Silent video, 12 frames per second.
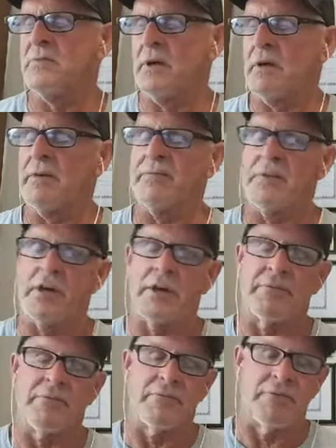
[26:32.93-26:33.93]
very,
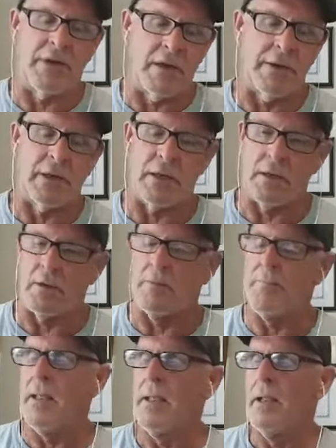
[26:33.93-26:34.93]
very, very low.